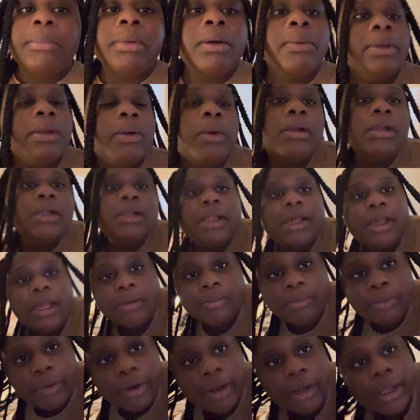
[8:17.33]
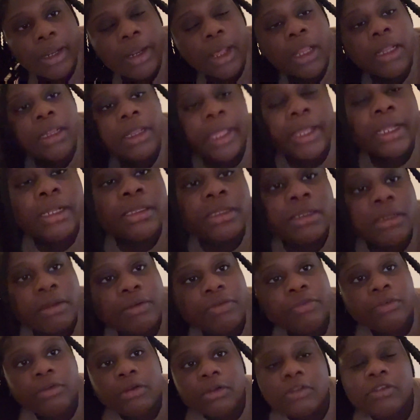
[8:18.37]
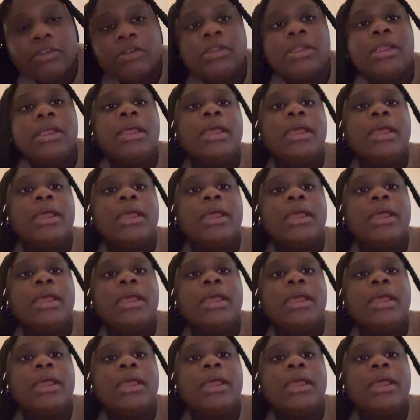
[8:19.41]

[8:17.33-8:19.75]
but we ordered a headboard and I liked it at first.